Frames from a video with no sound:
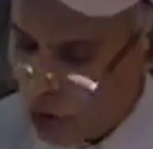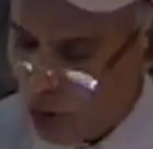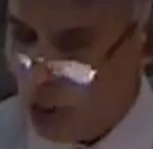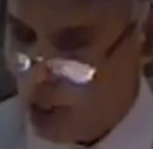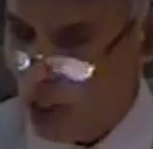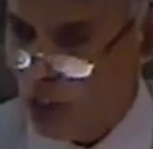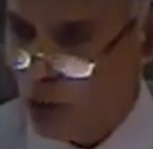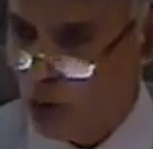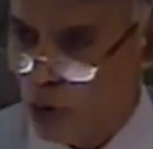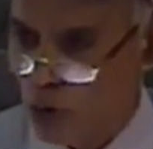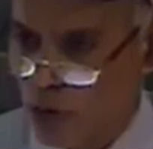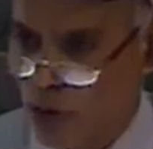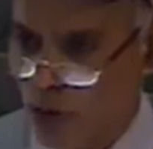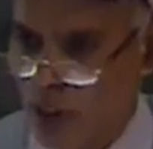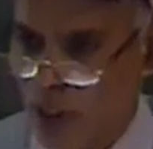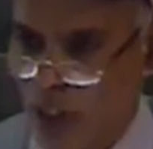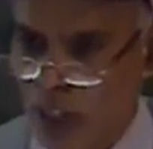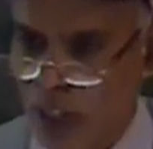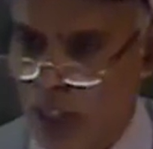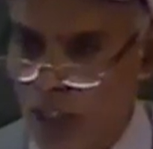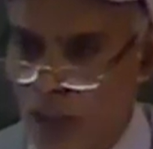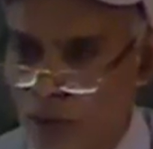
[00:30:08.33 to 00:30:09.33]
you can use,
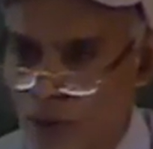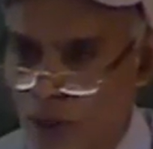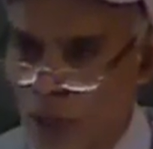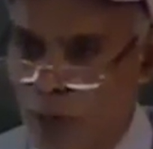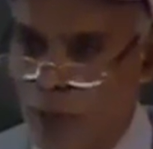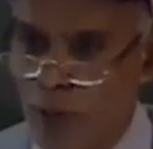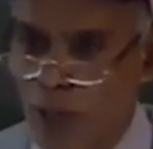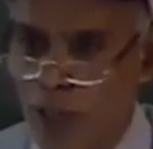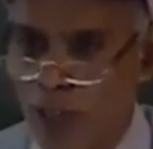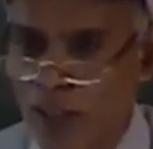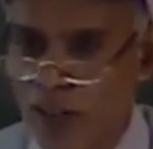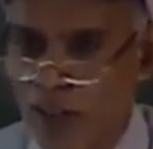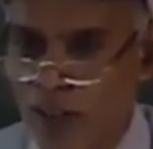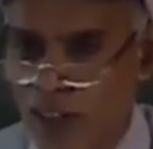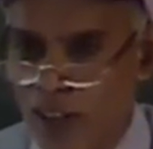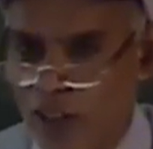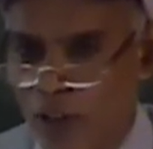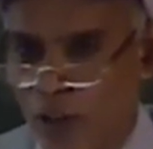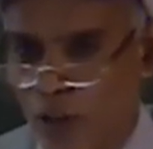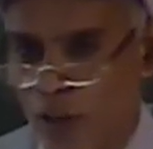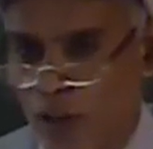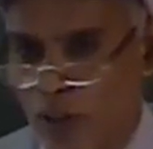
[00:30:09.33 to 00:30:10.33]
if A by H
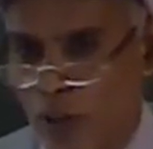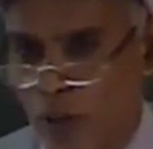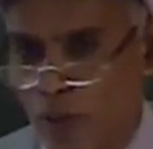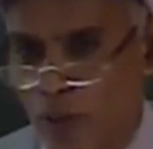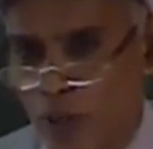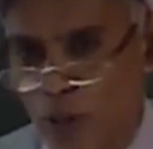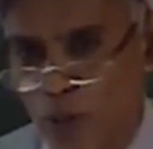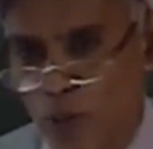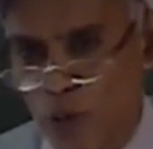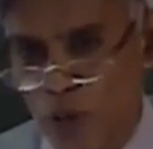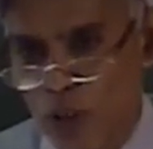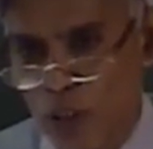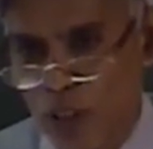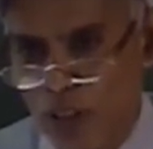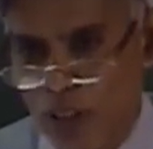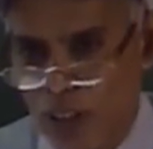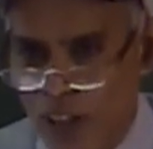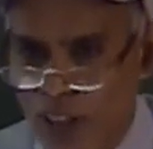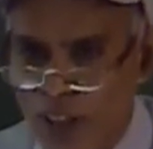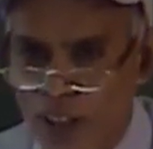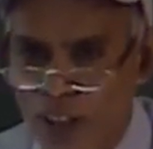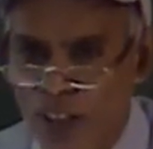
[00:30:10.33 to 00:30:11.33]
ratio is something more than
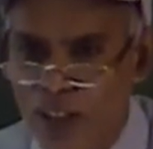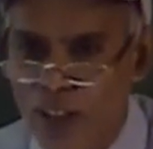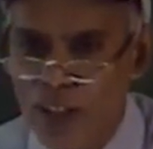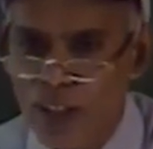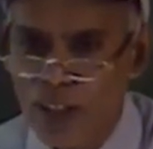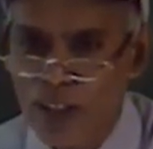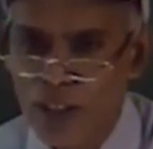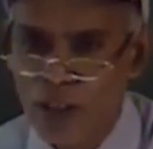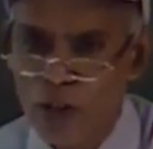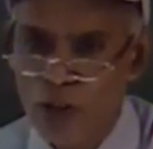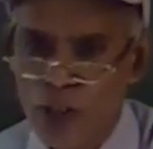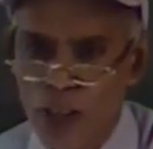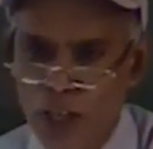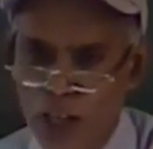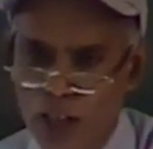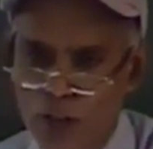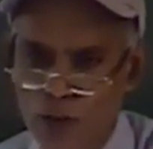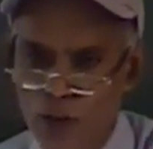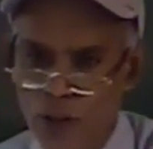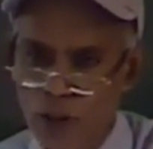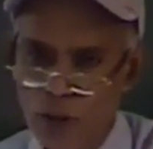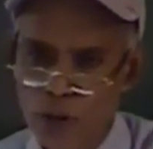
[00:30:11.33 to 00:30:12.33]
30, you can
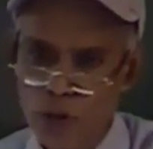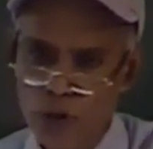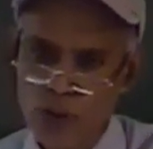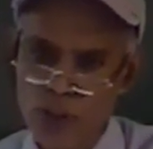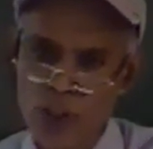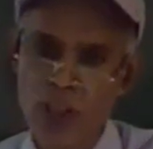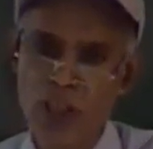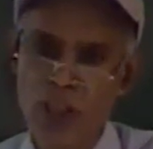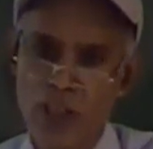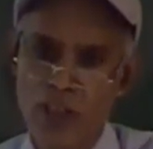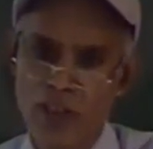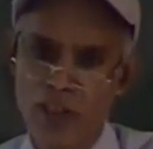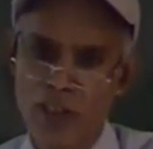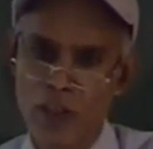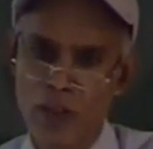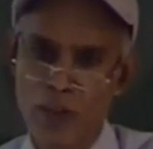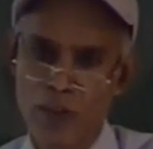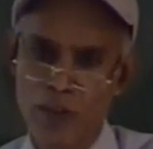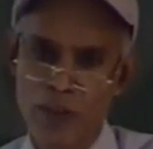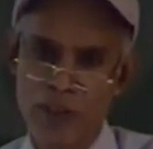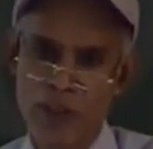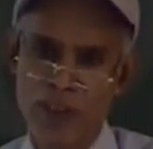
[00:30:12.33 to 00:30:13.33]
actually use the classical
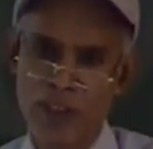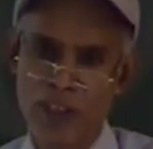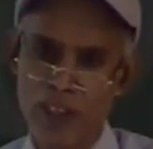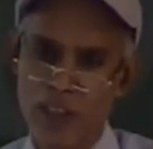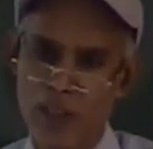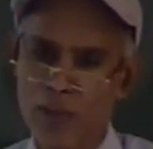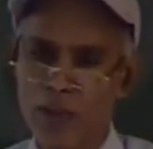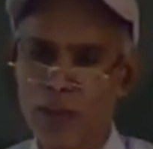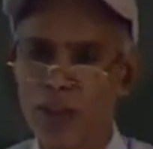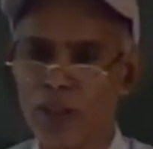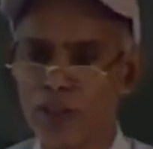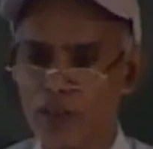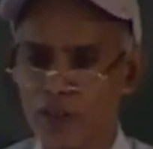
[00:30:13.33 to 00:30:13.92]
plate theory. Will